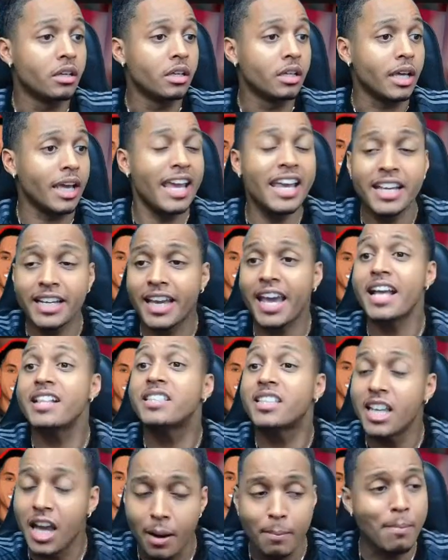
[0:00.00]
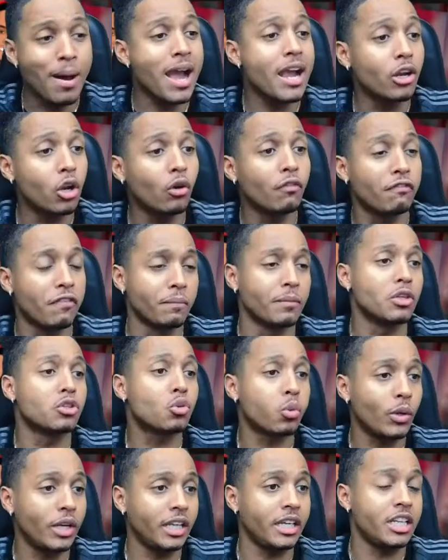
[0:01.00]
Nketiah, Milo from the
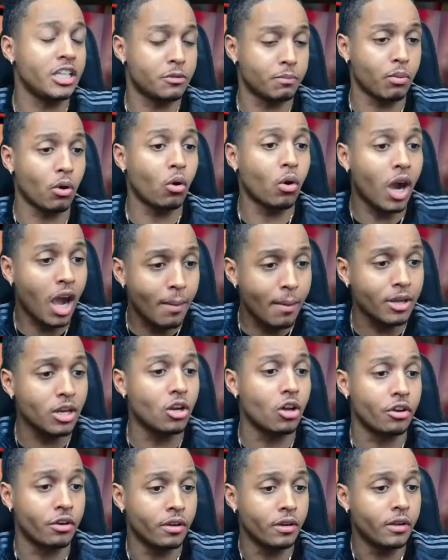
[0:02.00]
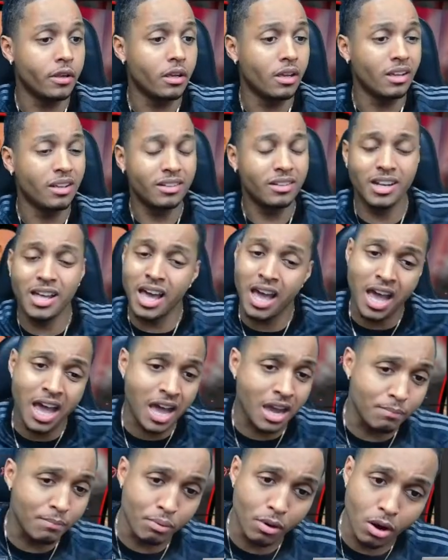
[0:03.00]
tweenies, bro. Coming on.
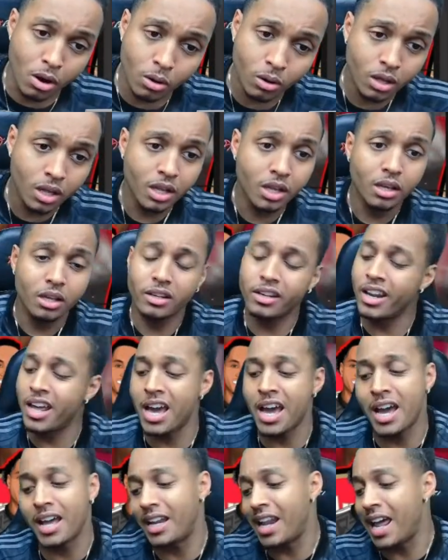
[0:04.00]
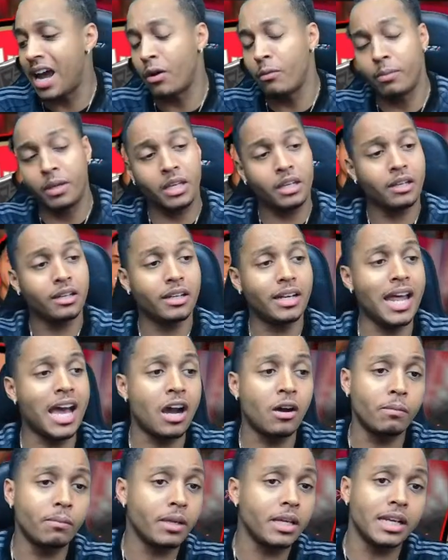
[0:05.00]
Nah, bro. Nah, allow me. And
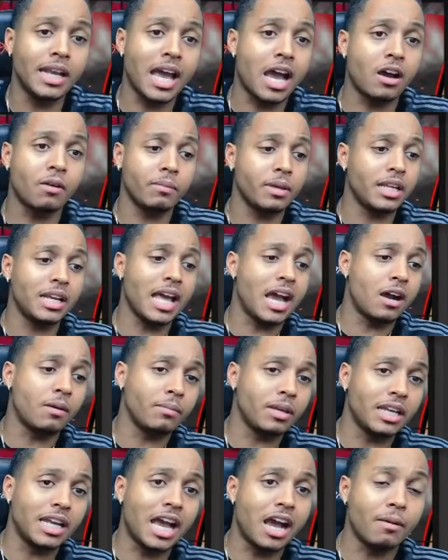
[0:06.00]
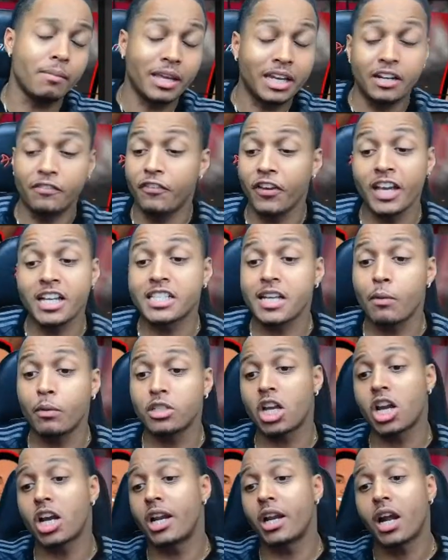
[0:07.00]
the thing is, I
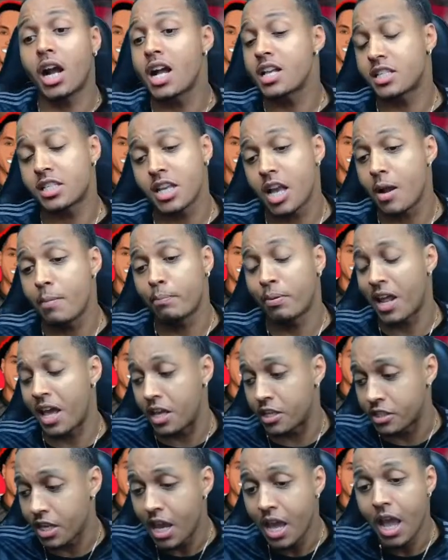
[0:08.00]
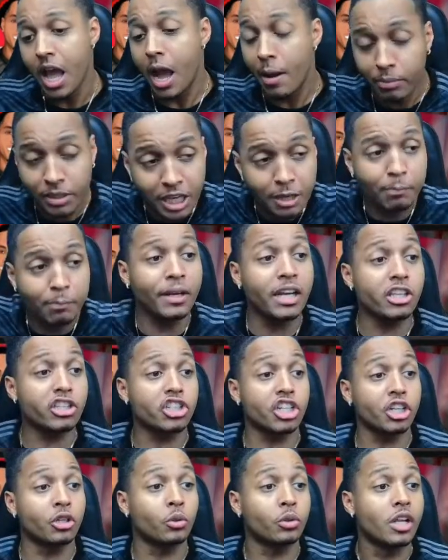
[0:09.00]
wasn't going to cuss certain players. I'm keeping it
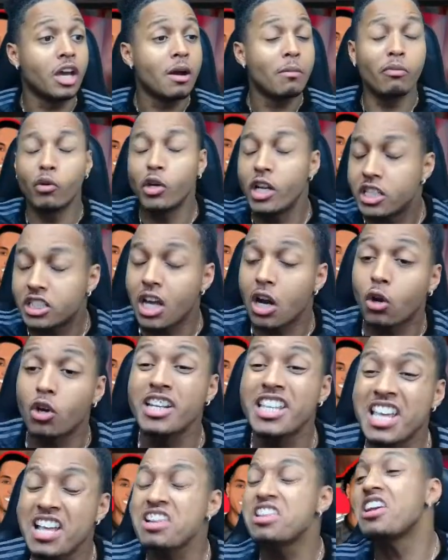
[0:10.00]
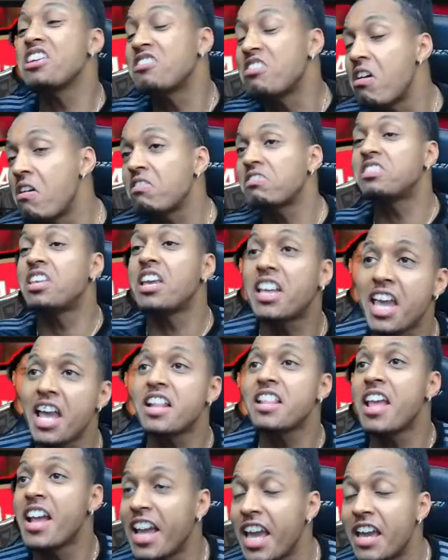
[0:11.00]
chilled. Before they start calling, you're toxic and
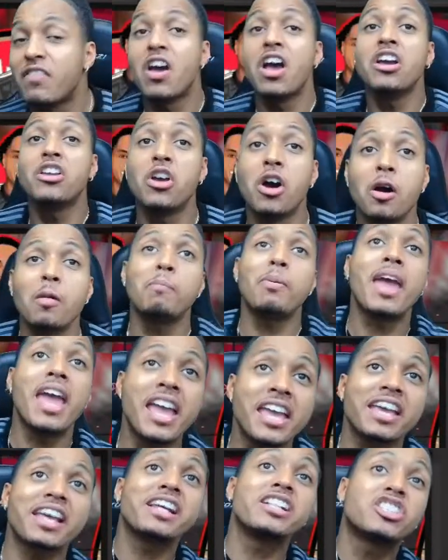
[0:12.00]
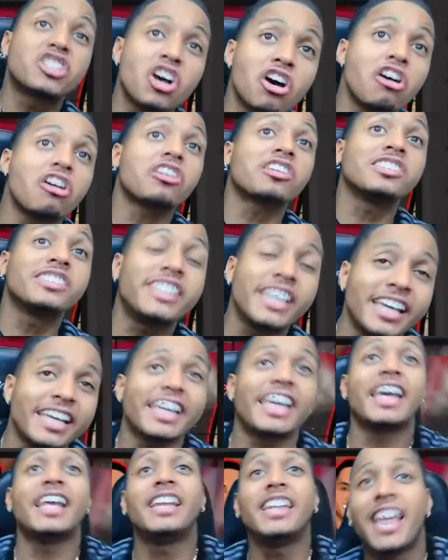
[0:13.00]
negative. You're being toxic
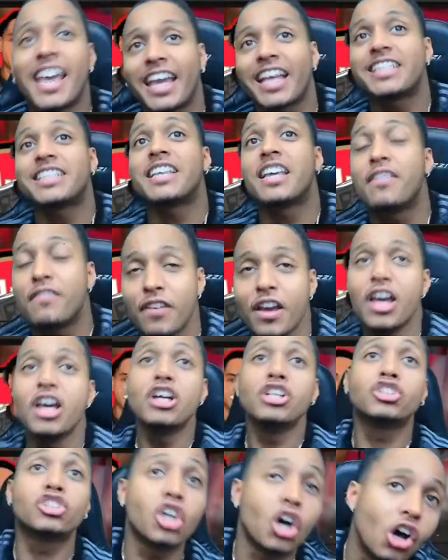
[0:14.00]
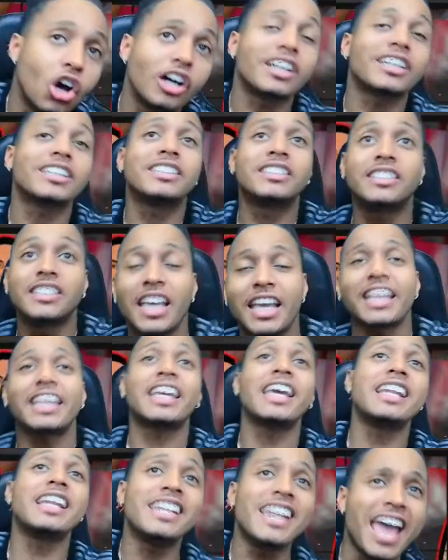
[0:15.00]
and negative. Toxic
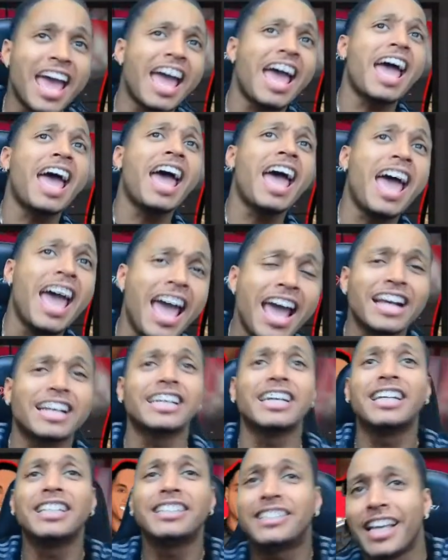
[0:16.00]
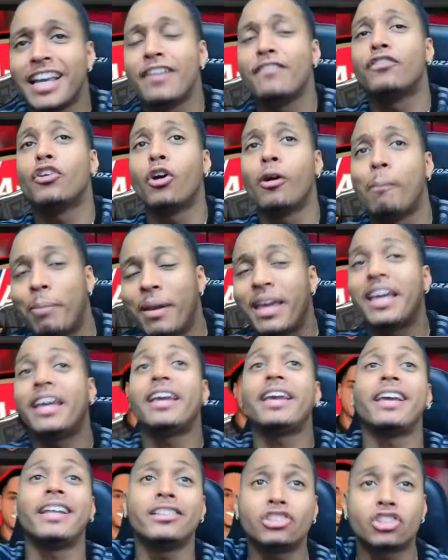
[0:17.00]
and negative. You're
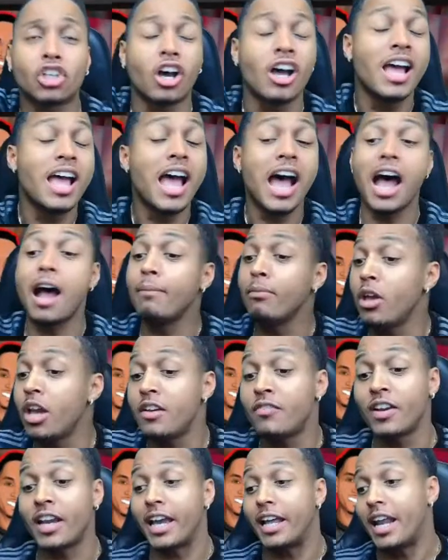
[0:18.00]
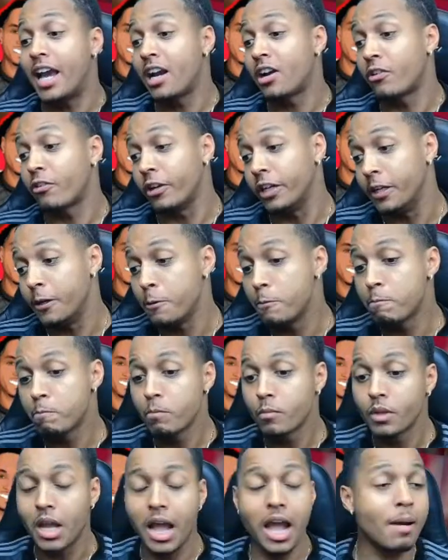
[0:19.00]
being toxic. I'm not even getting angry.
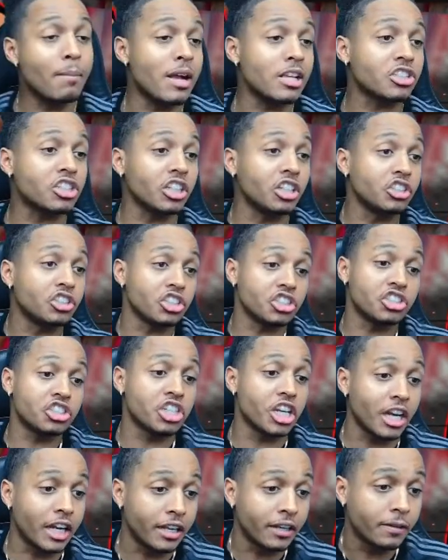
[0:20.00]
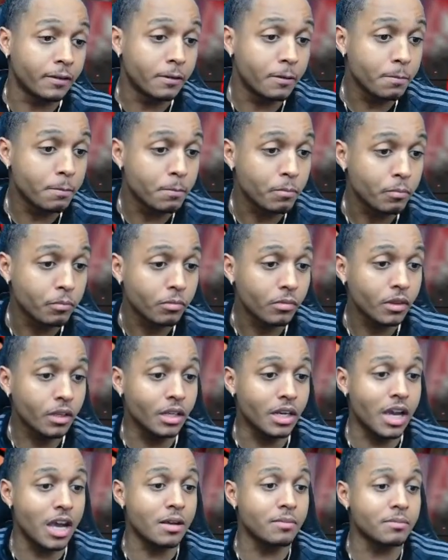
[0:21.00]
I'm actually just chilling. You
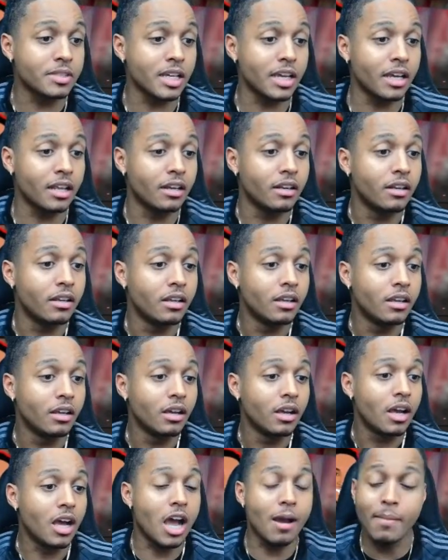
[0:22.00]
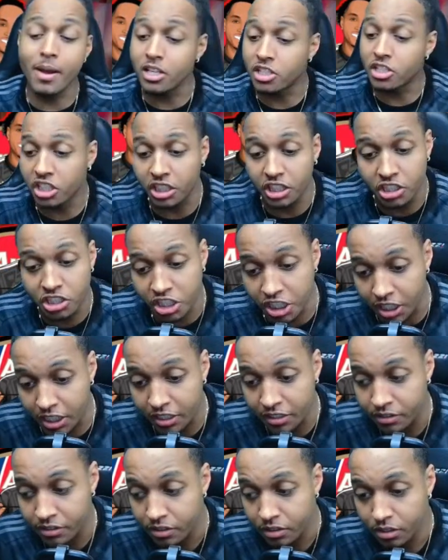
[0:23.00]
know what I'm saying? I'm actually
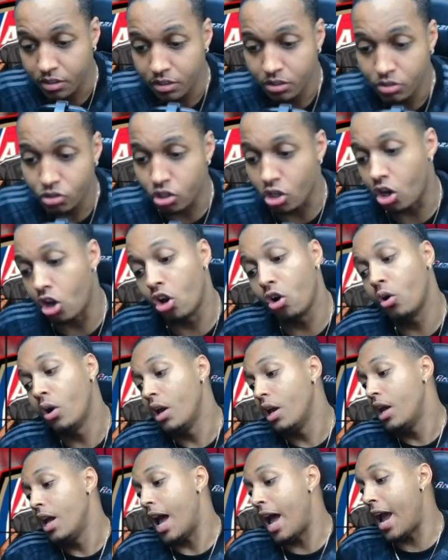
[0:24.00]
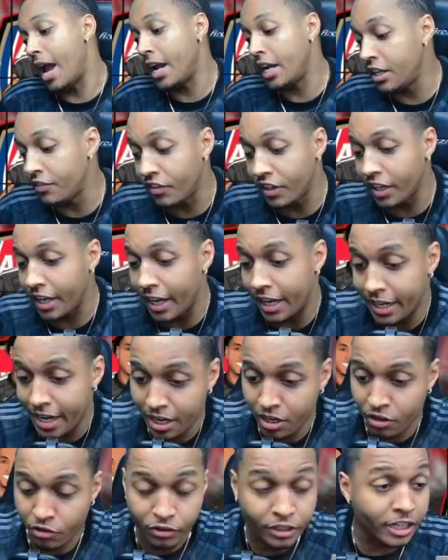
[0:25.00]
chilling. So I ain't even getting
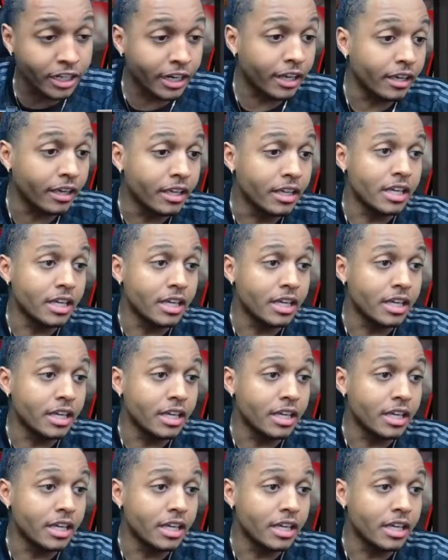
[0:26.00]
angry, innit?